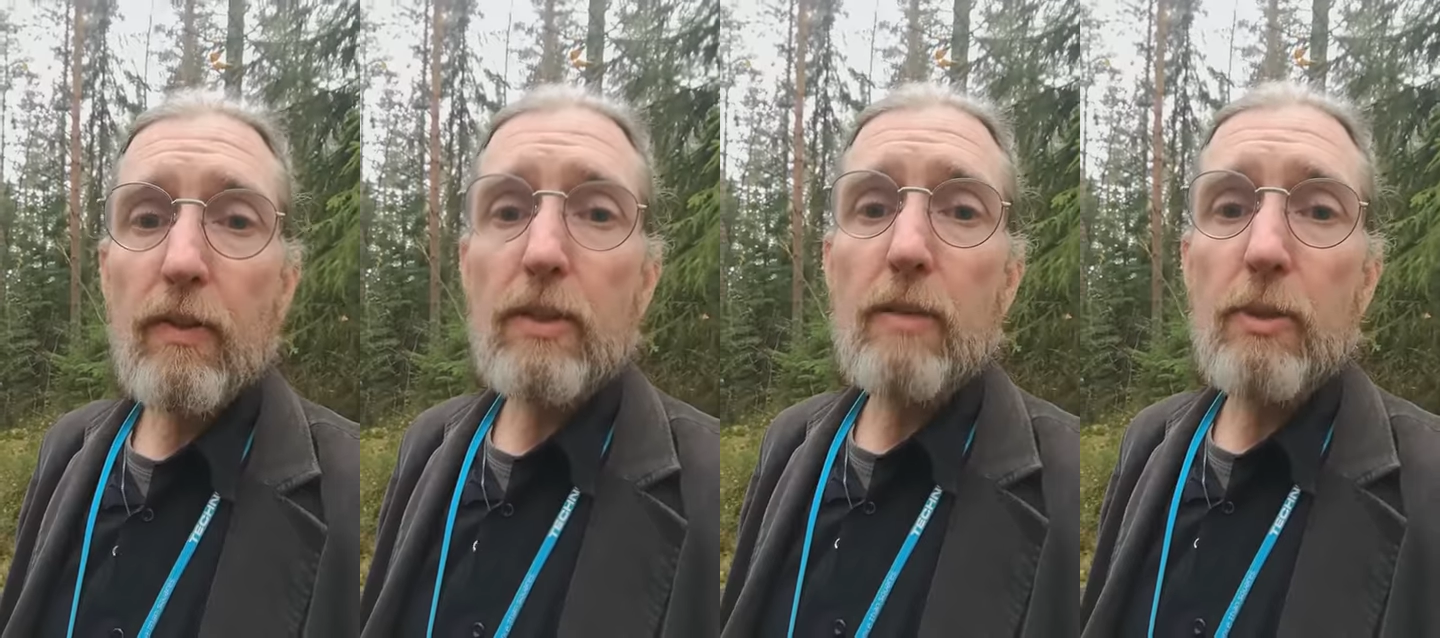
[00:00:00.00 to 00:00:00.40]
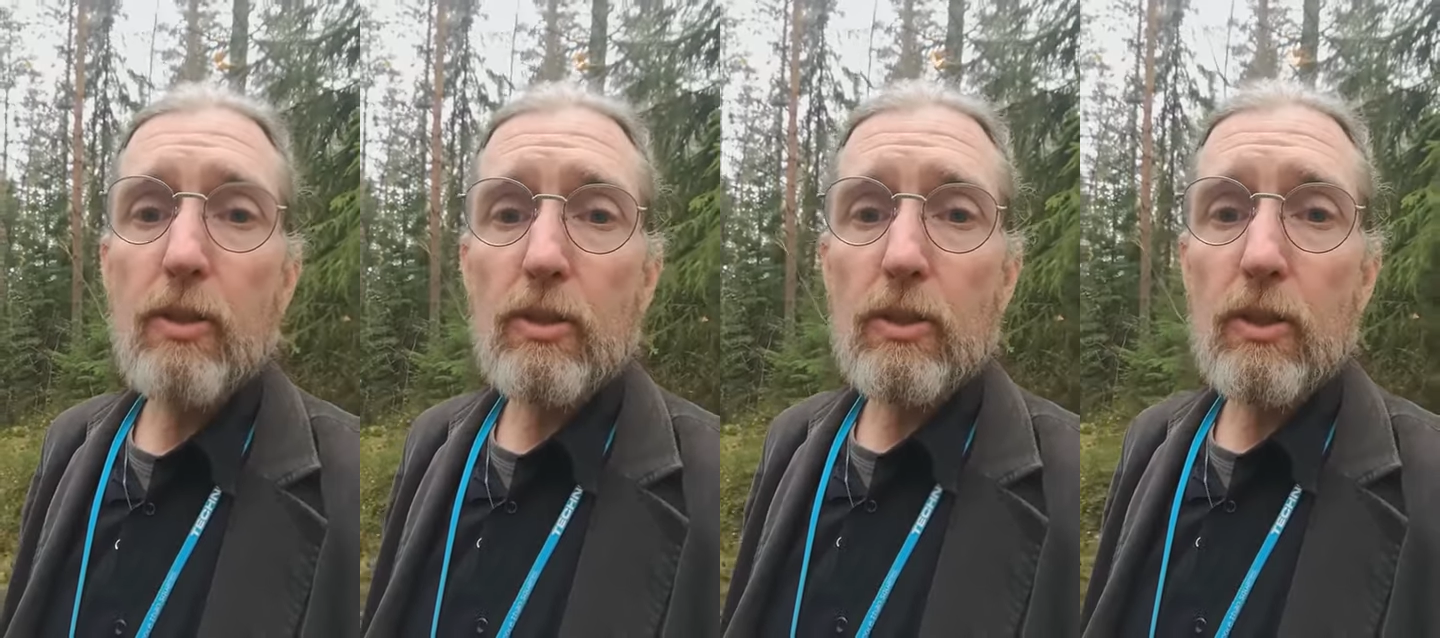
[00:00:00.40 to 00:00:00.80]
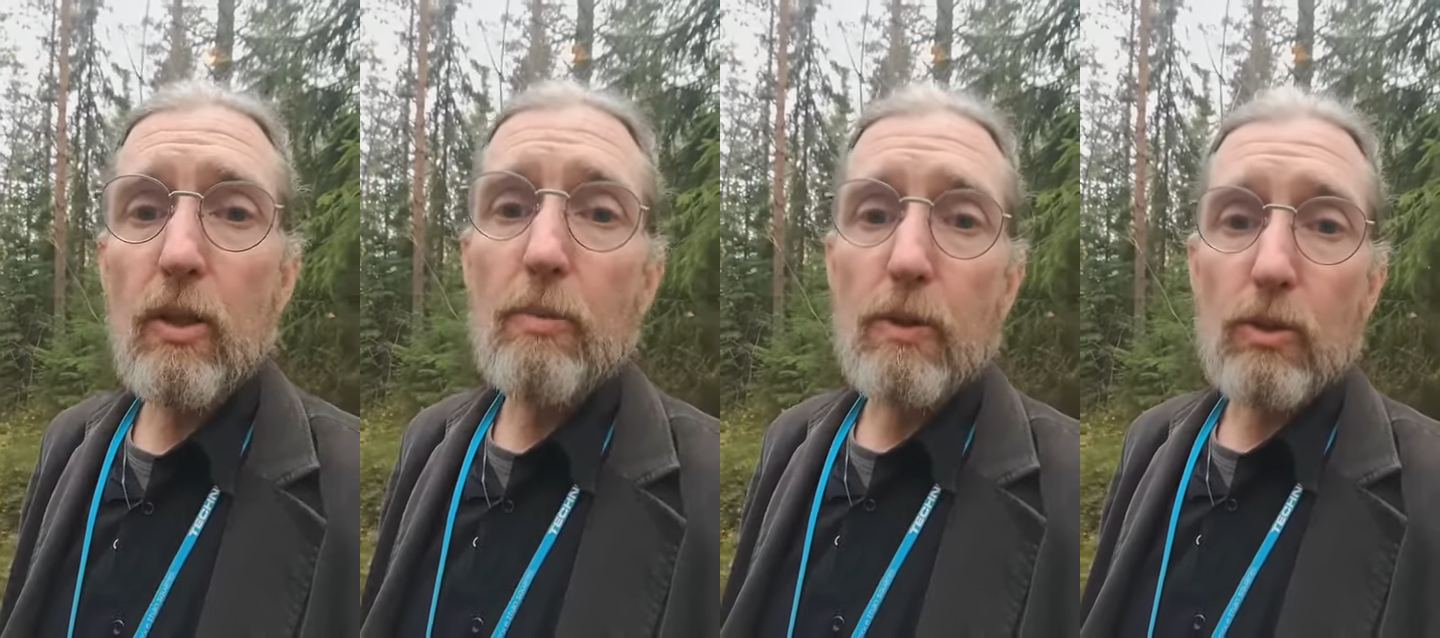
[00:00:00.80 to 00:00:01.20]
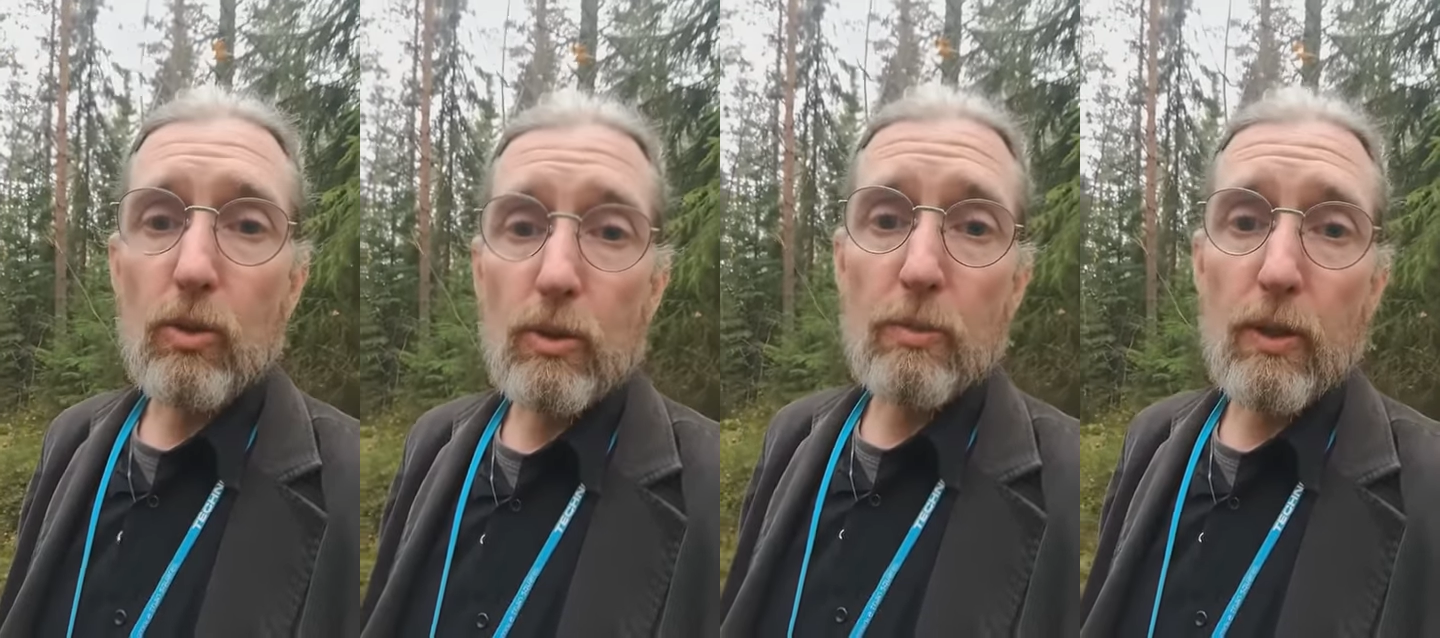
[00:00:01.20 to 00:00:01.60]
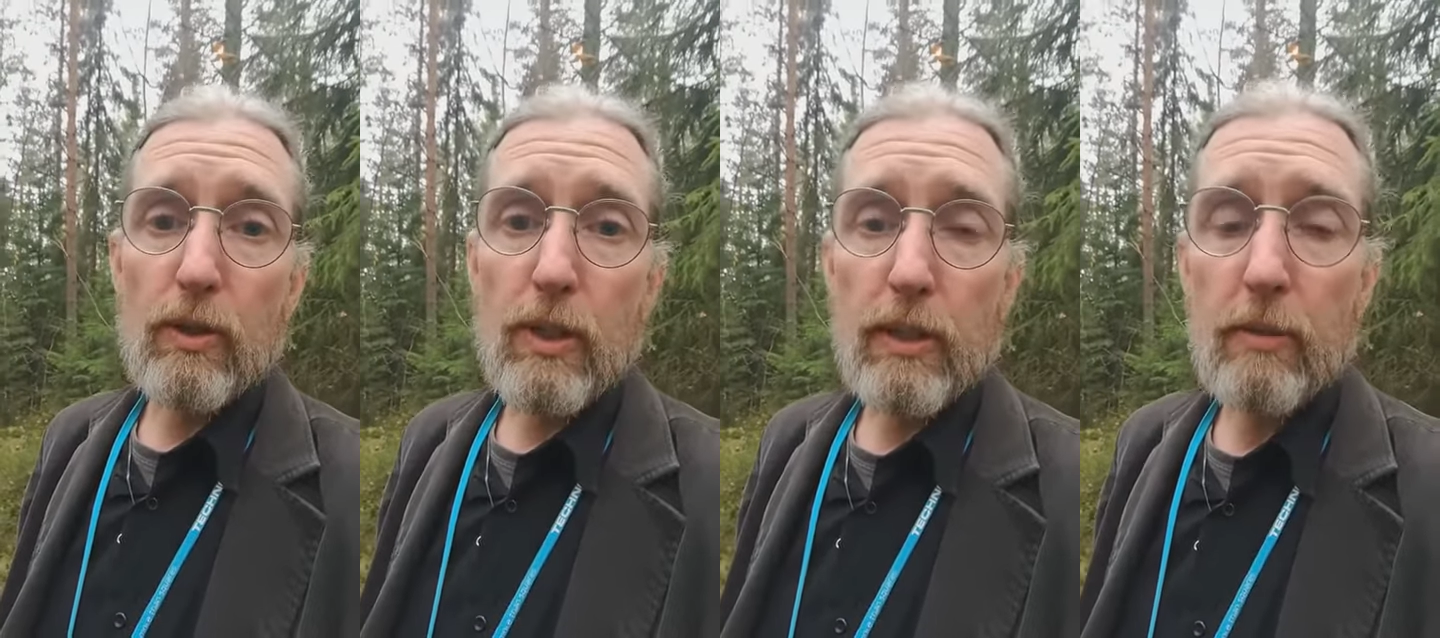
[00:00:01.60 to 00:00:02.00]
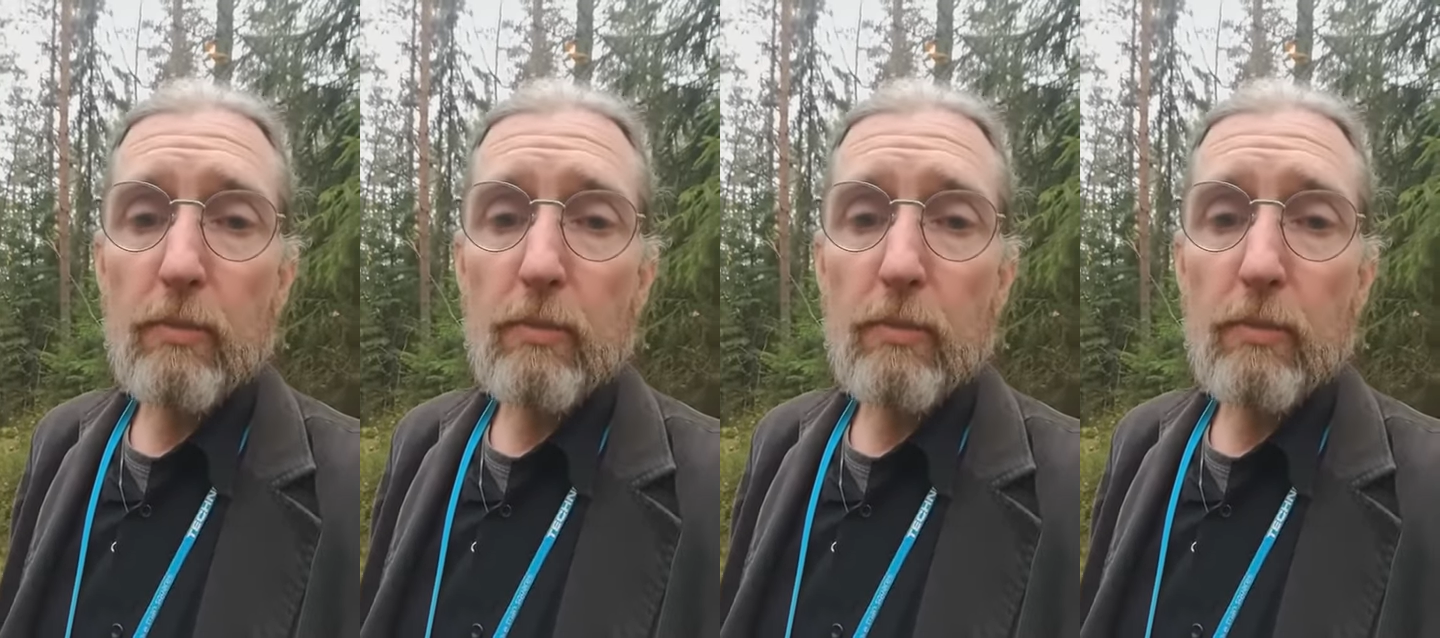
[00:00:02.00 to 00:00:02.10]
Firstly, because it's an open source project,